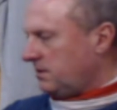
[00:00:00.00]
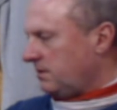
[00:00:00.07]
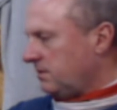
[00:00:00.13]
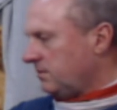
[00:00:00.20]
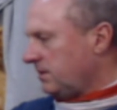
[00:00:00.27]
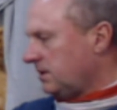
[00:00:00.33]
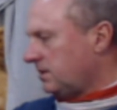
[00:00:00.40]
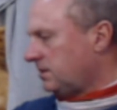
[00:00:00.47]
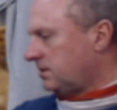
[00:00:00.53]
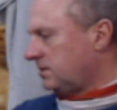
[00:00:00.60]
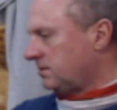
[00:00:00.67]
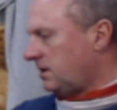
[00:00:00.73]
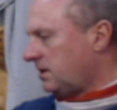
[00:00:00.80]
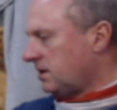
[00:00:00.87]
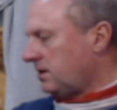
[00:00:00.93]
the Rick
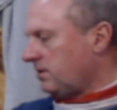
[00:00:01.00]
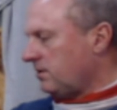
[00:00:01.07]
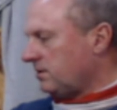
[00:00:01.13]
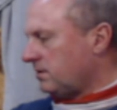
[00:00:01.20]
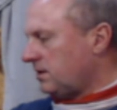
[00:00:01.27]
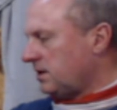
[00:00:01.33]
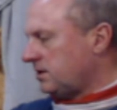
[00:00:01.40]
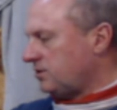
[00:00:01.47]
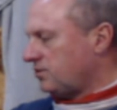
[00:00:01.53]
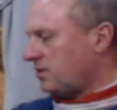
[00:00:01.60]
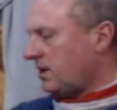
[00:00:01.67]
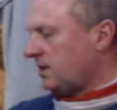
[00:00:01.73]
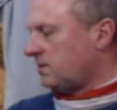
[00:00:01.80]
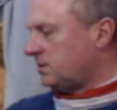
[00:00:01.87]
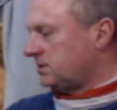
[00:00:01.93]
Fun Lucky
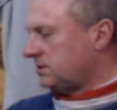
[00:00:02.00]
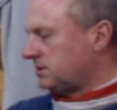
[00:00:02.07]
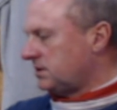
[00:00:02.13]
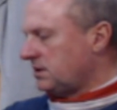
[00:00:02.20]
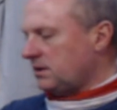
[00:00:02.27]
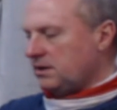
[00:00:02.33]
Strike ones.